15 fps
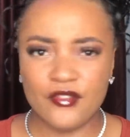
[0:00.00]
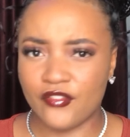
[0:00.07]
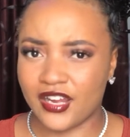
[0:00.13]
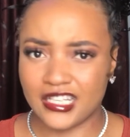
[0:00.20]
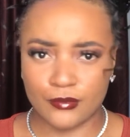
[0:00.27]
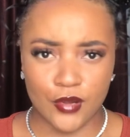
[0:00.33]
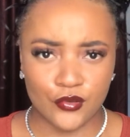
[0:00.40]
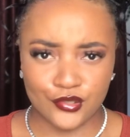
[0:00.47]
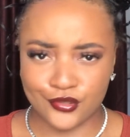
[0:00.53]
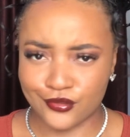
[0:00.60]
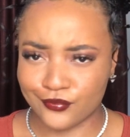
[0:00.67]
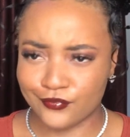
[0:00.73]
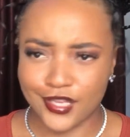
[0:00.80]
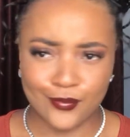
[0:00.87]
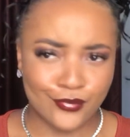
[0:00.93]
me forget about you.
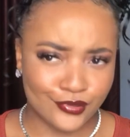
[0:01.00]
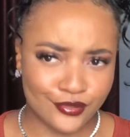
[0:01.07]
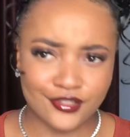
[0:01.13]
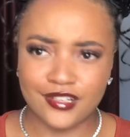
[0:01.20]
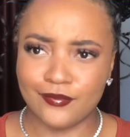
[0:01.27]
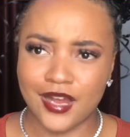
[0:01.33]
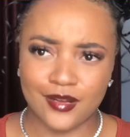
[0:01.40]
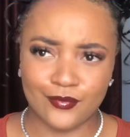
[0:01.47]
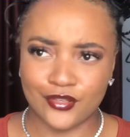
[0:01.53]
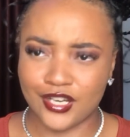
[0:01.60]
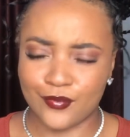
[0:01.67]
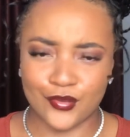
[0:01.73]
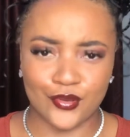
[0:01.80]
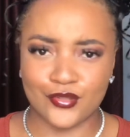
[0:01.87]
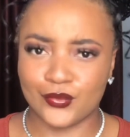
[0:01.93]
I put you in the back burner
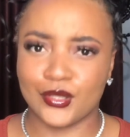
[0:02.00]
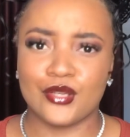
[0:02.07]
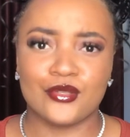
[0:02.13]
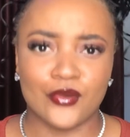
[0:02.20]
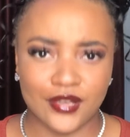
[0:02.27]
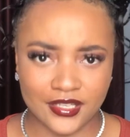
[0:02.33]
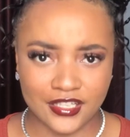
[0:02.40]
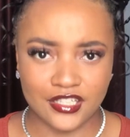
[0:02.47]
because we're not talking